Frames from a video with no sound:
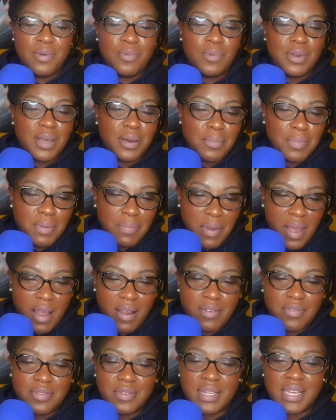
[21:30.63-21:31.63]
We gonna be
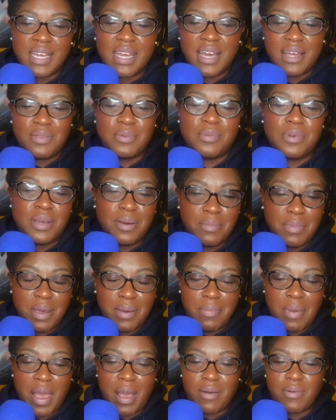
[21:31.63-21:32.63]
powerful together. We gonna
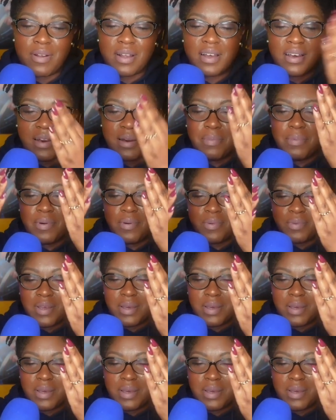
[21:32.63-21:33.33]
be a power couple.